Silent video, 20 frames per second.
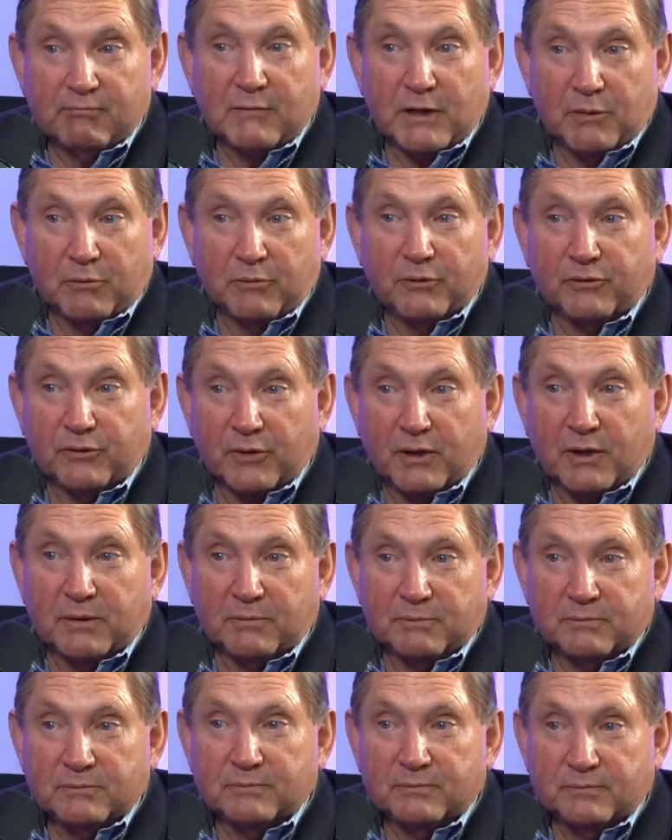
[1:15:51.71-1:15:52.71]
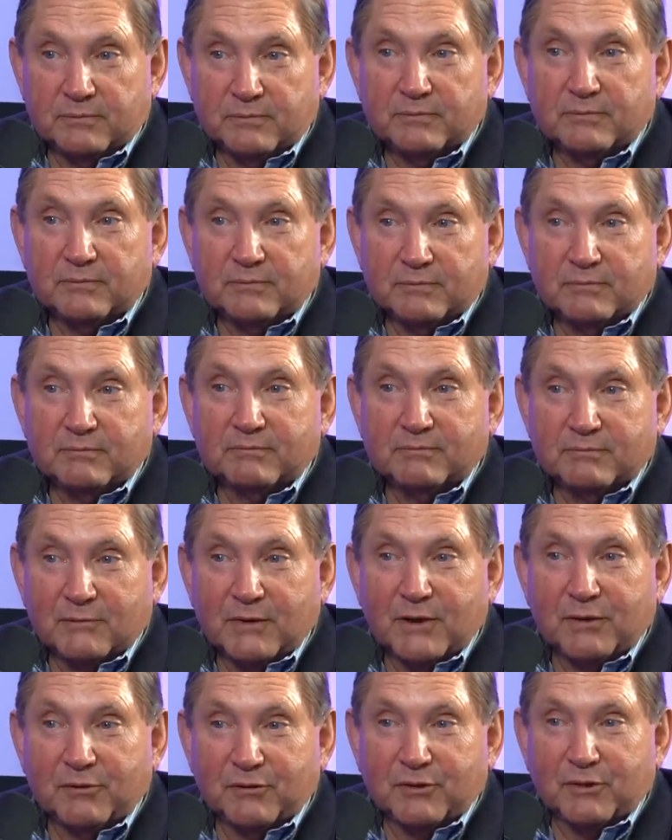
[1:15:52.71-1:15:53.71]
it was a
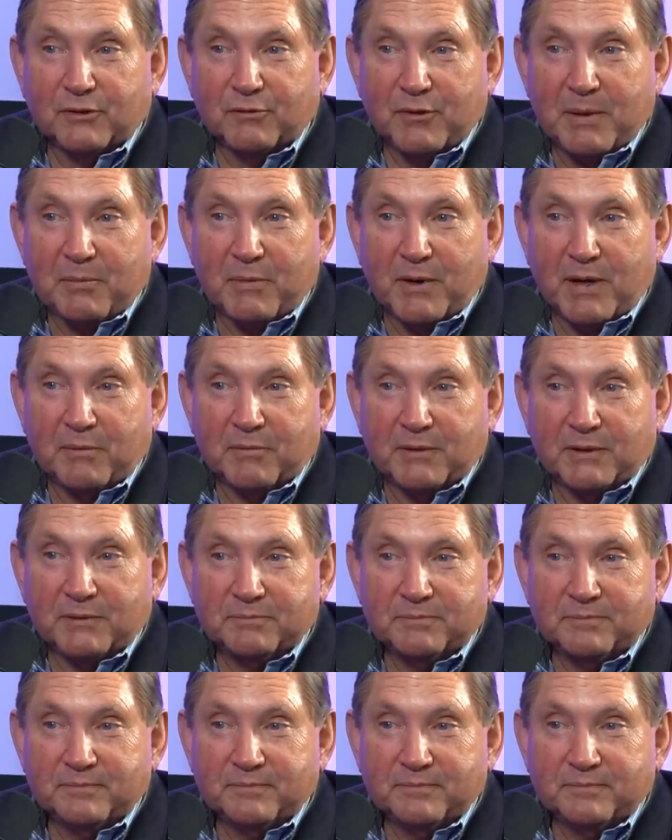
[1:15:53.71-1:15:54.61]
great bomber.